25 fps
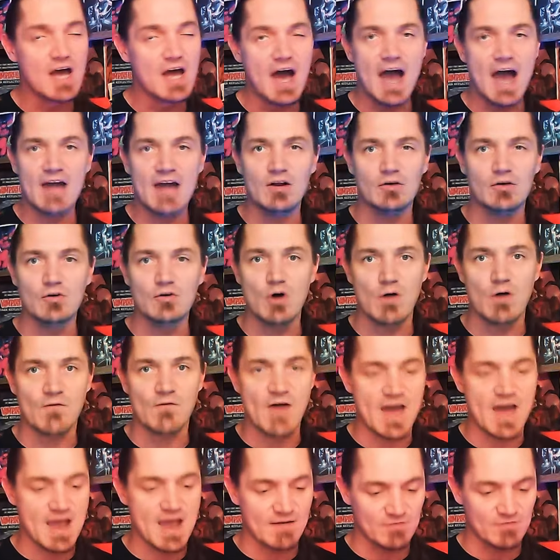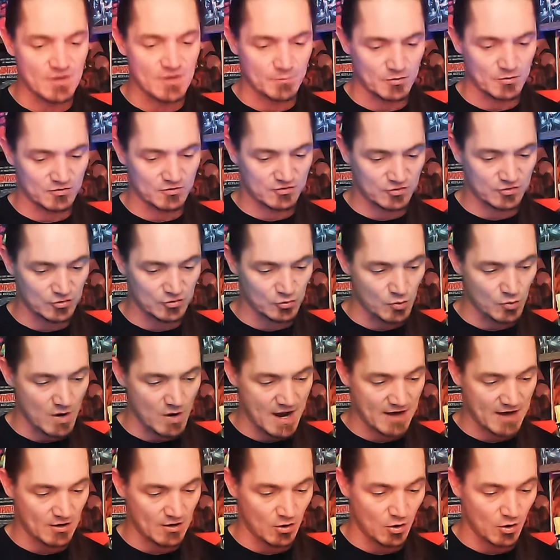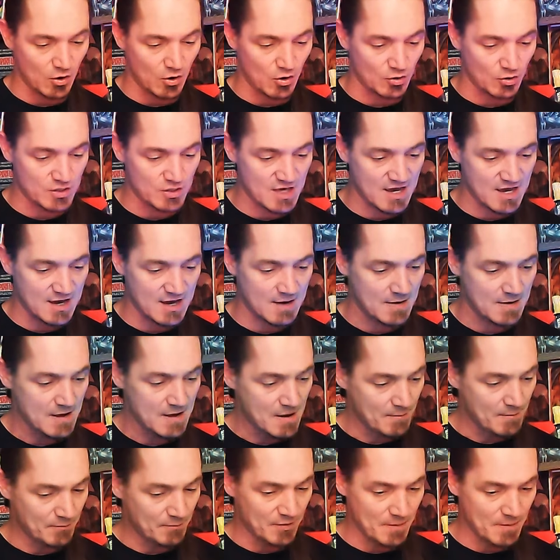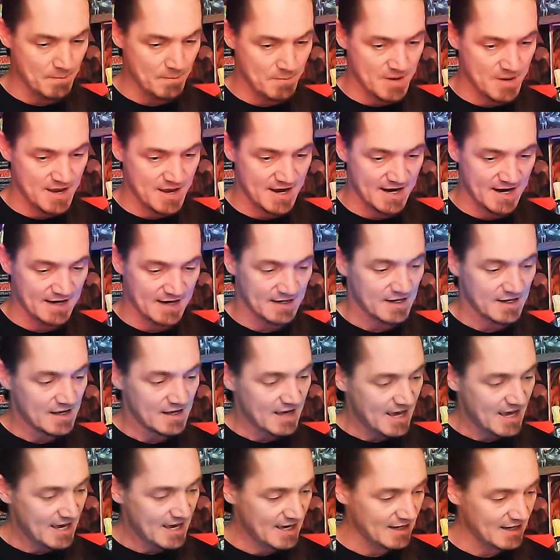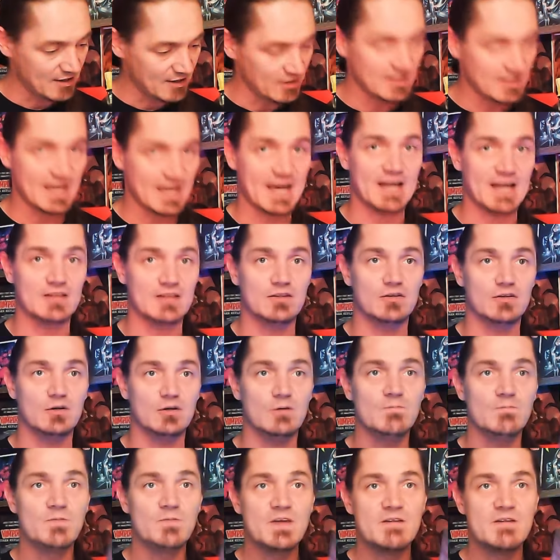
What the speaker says: I don't know if I have number 2 at all yet, but man, hell yeah, dude.